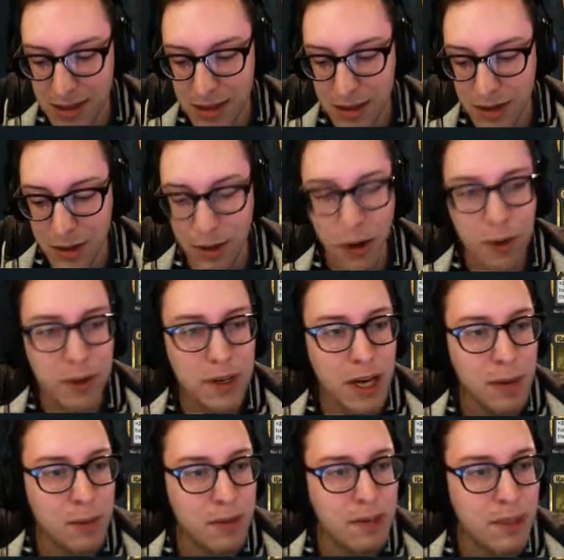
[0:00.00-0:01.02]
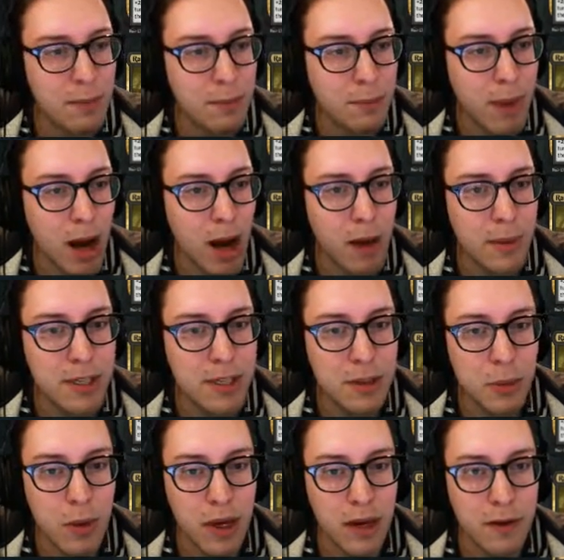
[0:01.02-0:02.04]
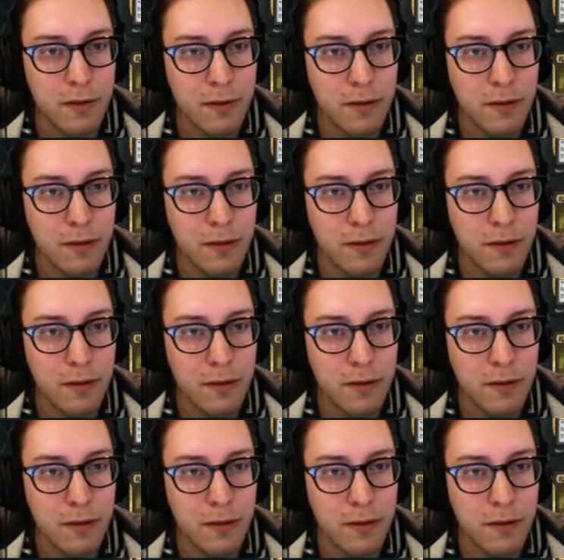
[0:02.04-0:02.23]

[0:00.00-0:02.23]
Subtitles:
Growth Chamber is a bomb as a 1-of.